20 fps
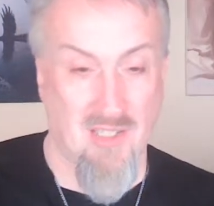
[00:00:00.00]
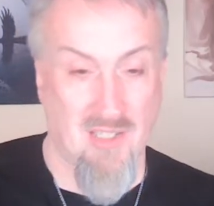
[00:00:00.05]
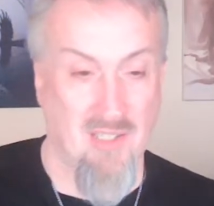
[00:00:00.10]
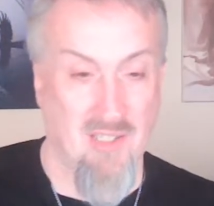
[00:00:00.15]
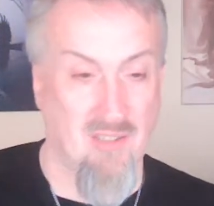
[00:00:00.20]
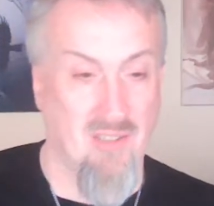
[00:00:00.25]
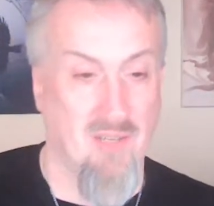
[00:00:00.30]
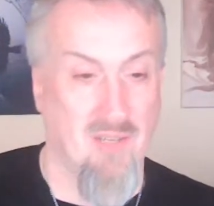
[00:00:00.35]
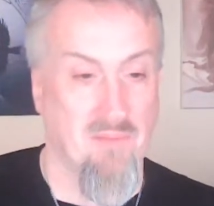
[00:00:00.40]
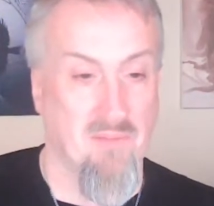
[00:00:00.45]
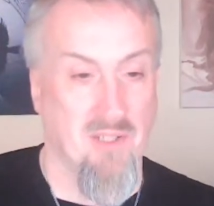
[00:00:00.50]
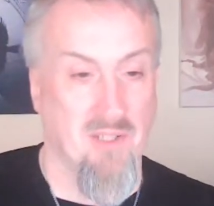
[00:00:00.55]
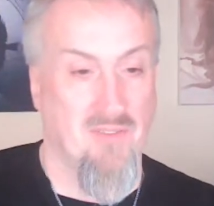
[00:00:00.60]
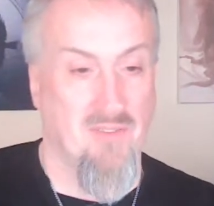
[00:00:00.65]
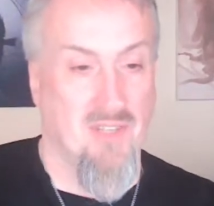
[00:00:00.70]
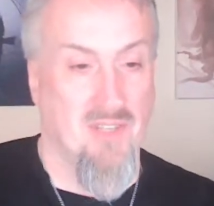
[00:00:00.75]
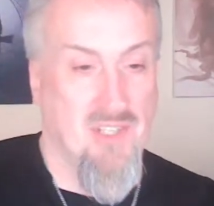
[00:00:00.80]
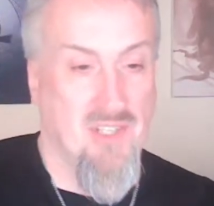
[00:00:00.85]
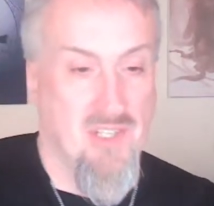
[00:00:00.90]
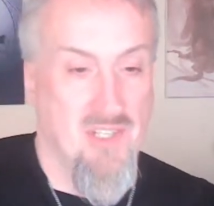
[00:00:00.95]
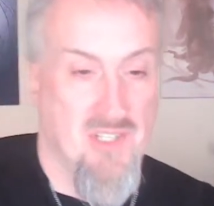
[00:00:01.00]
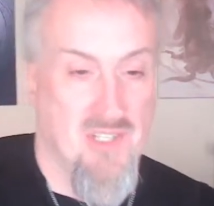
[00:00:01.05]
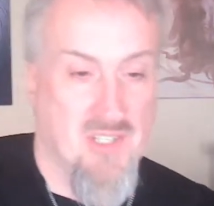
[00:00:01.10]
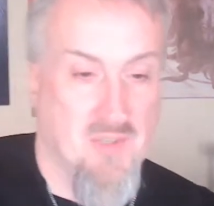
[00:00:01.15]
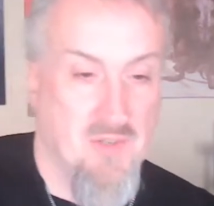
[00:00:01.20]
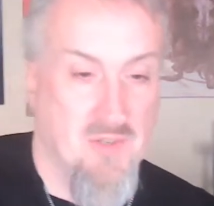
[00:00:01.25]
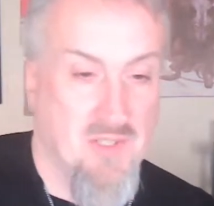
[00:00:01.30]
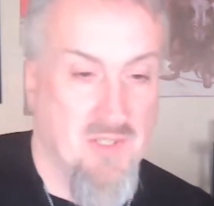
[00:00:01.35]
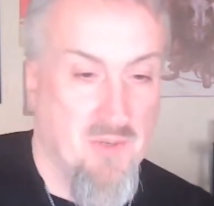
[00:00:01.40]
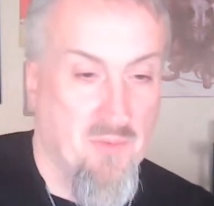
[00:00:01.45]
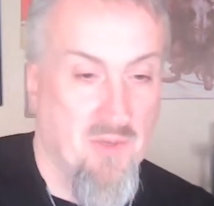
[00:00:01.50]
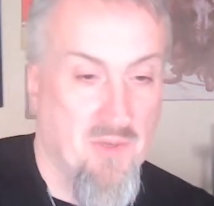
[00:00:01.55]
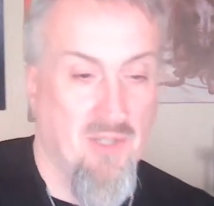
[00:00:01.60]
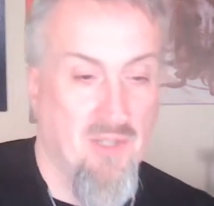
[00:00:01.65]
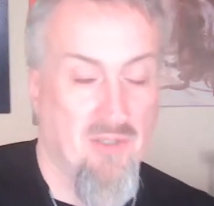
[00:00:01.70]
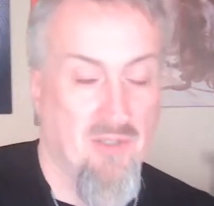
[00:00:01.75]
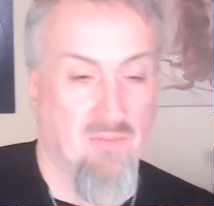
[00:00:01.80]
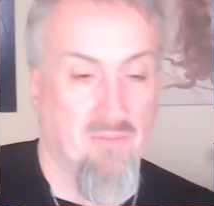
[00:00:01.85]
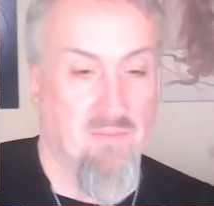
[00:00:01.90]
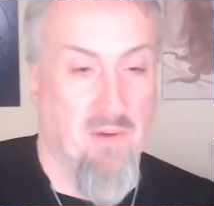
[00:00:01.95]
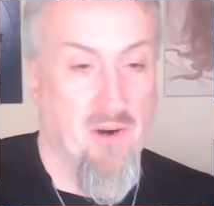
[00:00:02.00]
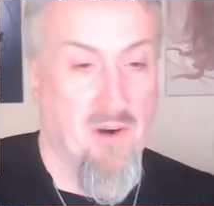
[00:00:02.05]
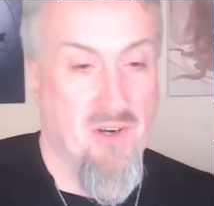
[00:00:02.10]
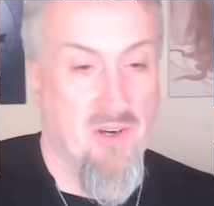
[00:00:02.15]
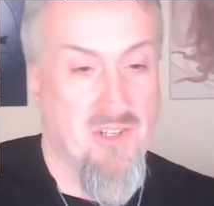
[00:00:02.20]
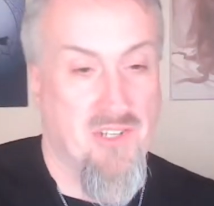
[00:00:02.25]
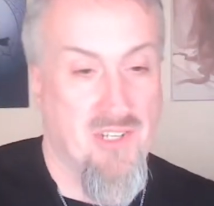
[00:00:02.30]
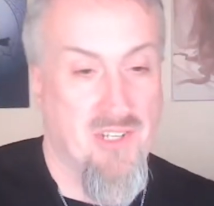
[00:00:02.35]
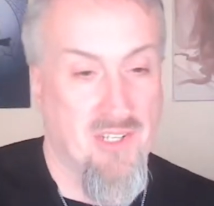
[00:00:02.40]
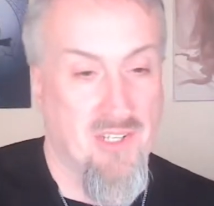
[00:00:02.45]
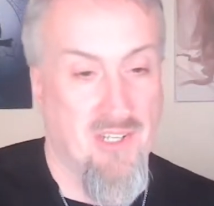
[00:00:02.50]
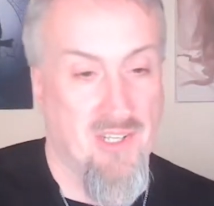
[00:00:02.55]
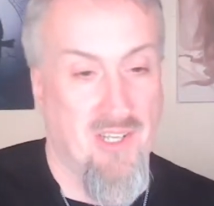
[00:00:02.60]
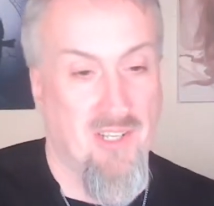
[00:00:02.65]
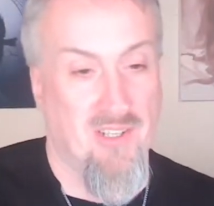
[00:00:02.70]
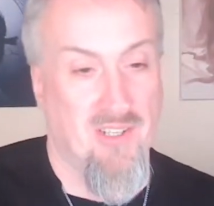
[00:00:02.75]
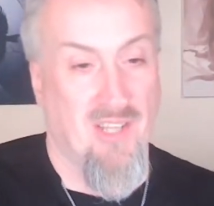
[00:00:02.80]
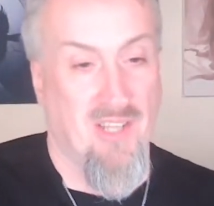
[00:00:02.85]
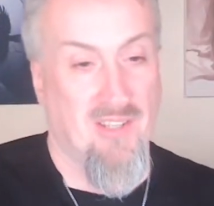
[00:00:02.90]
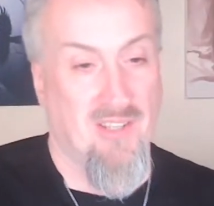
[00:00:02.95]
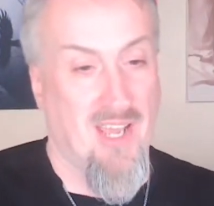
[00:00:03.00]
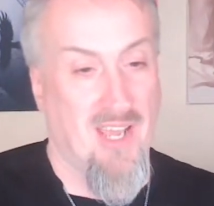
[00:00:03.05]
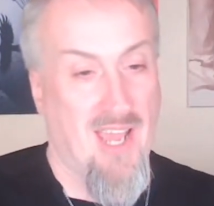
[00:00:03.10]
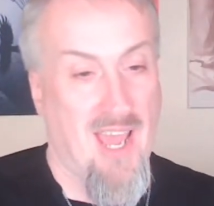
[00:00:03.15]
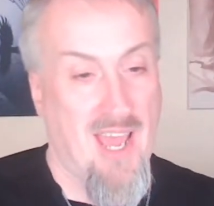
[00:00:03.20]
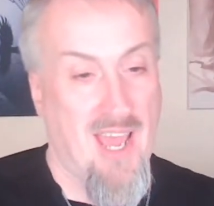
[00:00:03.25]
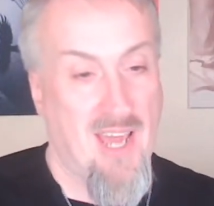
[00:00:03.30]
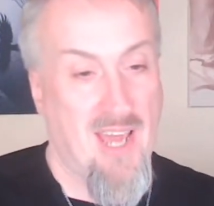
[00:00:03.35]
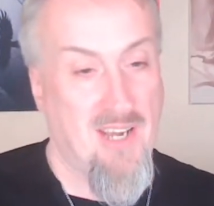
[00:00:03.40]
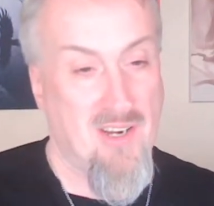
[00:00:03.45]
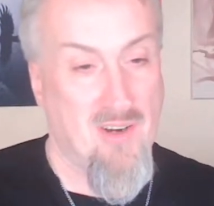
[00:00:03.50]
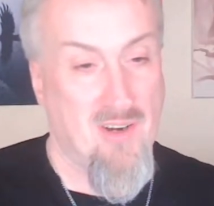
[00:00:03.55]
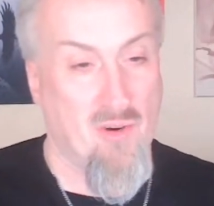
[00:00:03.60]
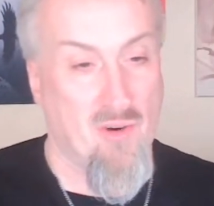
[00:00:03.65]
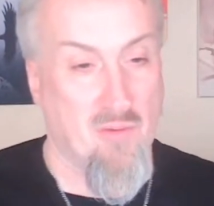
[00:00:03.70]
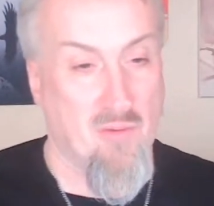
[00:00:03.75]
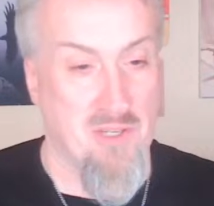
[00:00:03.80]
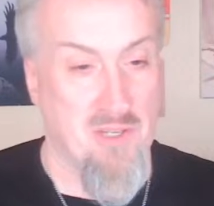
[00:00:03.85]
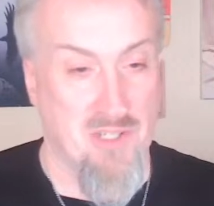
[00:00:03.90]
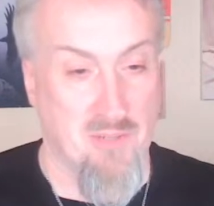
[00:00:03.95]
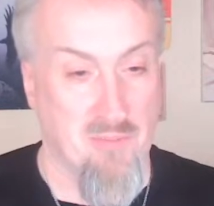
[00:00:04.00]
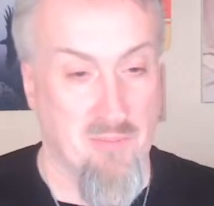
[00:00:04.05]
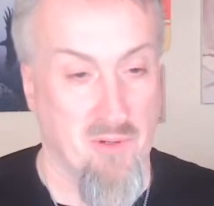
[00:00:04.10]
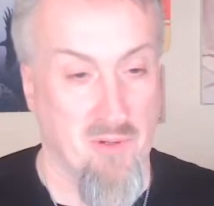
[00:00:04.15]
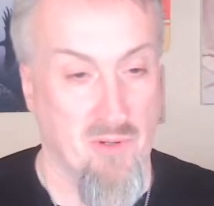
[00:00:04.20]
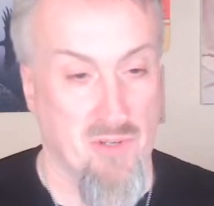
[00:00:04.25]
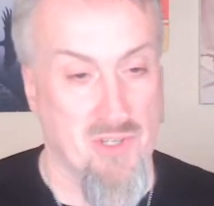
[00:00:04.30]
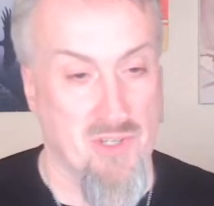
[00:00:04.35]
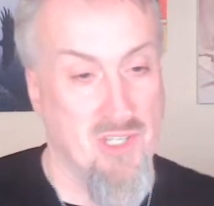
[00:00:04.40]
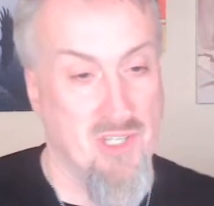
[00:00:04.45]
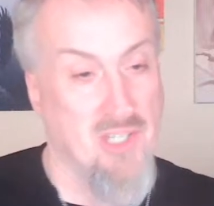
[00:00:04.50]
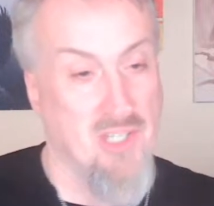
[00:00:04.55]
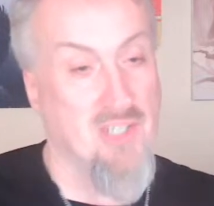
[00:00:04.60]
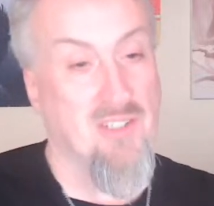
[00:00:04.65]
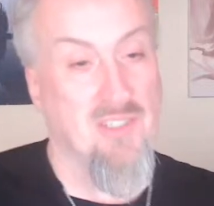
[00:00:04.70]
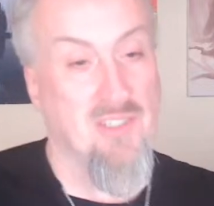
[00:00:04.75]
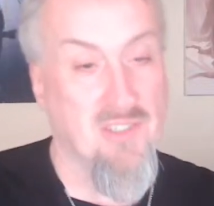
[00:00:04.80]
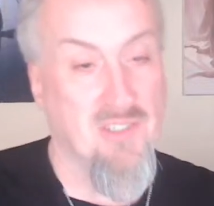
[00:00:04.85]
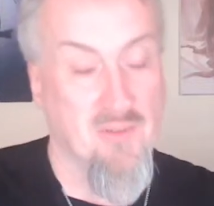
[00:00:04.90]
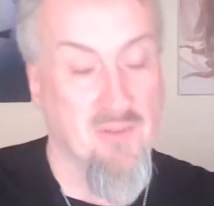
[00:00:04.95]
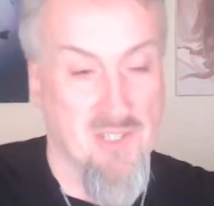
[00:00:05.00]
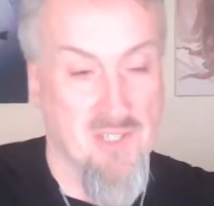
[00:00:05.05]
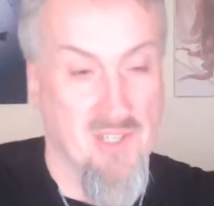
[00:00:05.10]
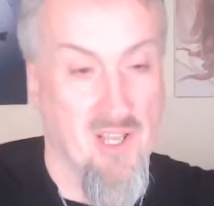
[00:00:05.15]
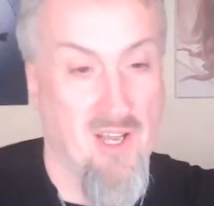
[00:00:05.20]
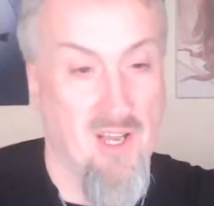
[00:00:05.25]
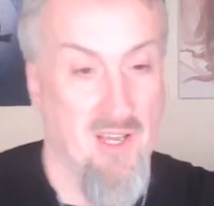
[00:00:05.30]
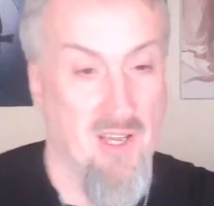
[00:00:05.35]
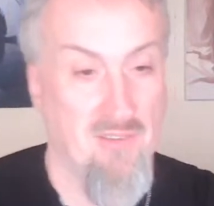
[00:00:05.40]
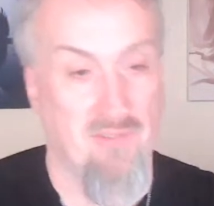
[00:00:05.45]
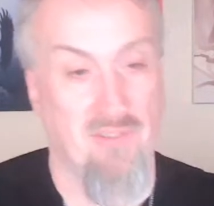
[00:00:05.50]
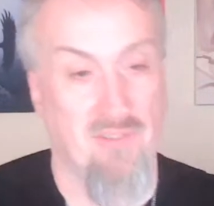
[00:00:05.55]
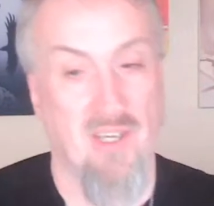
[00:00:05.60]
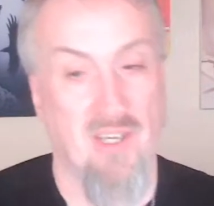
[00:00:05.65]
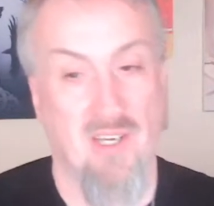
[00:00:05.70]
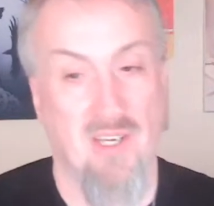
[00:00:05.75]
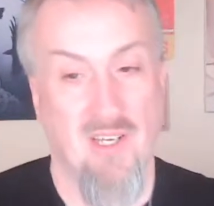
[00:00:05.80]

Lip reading: You can believe that Jesus was a real person, and then they added a whole bunch of bullshit to his life.